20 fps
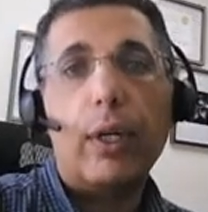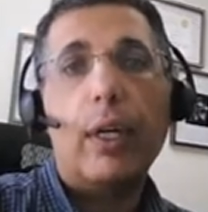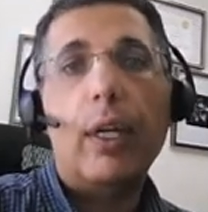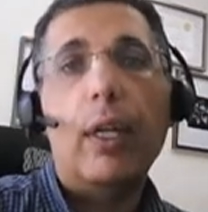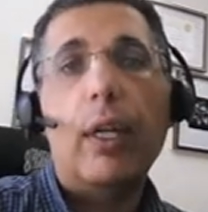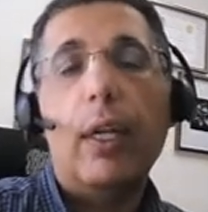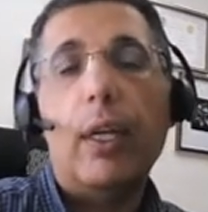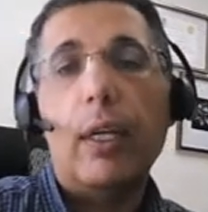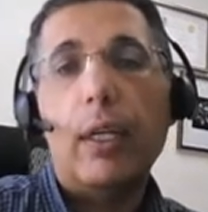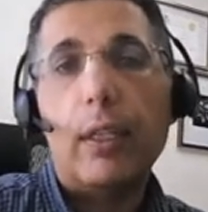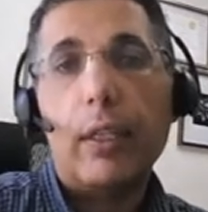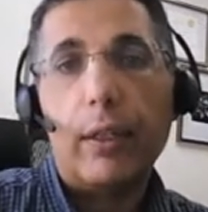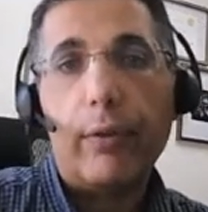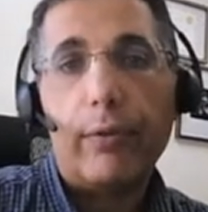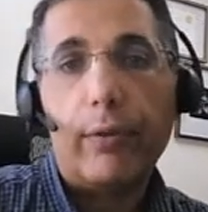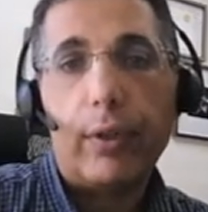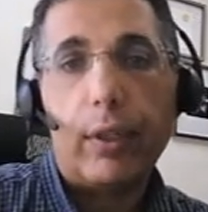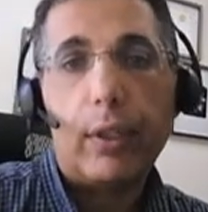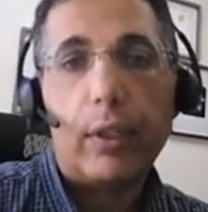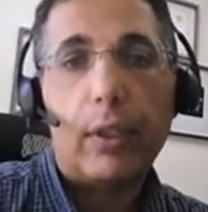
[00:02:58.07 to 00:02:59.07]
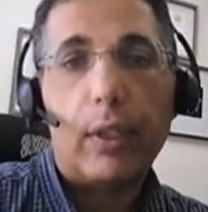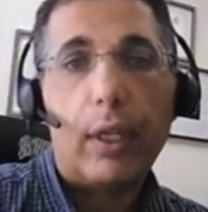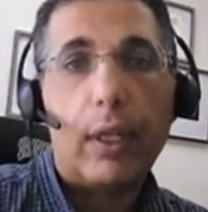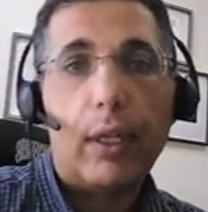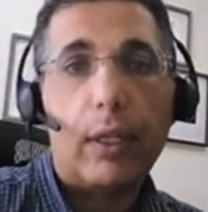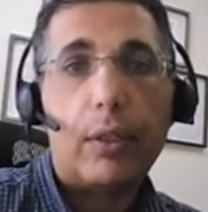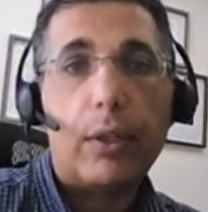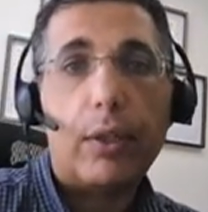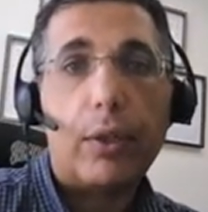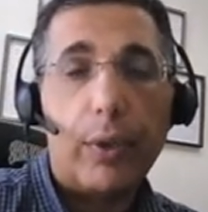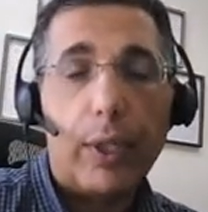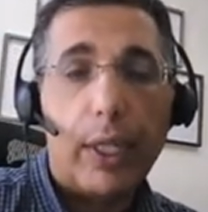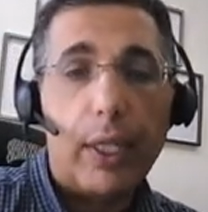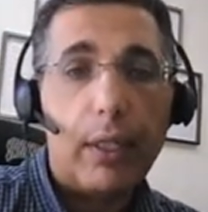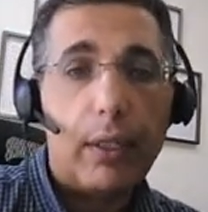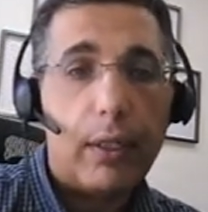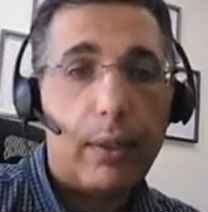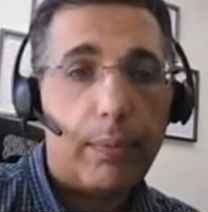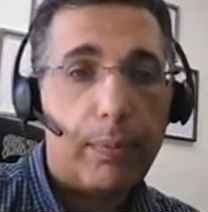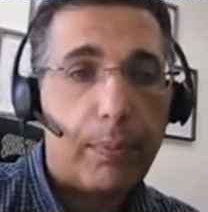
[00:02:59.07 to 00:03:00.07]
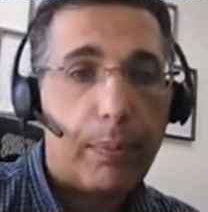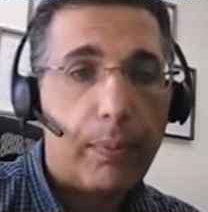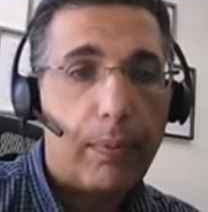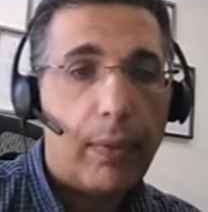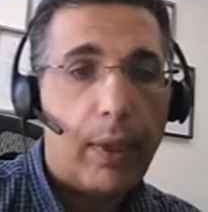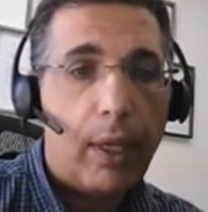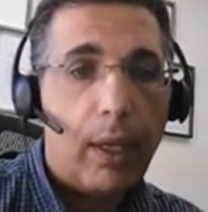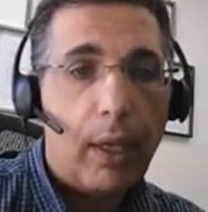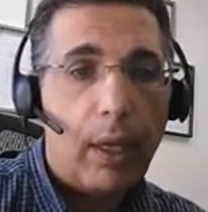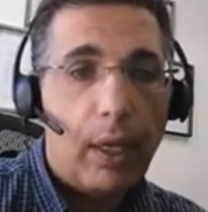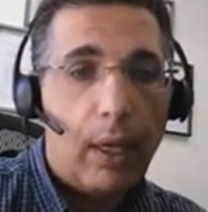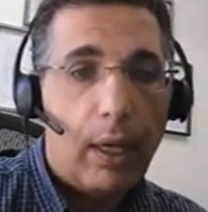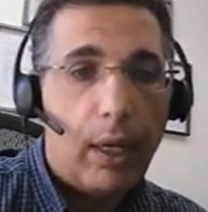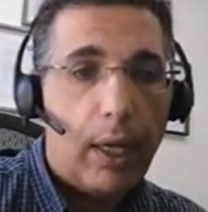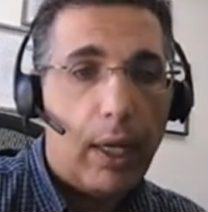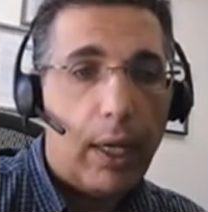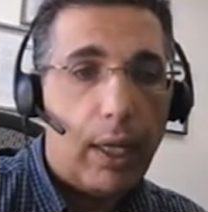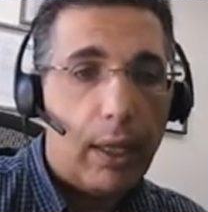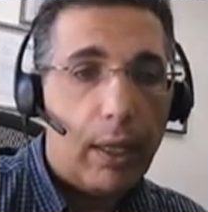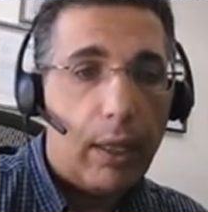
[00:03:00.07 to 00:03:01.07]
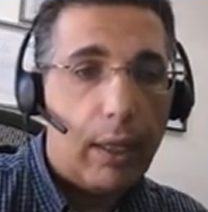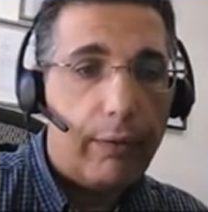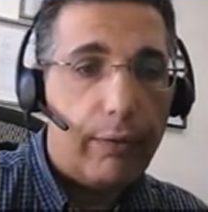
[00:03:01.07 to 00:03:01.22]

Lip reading: different screens. In the first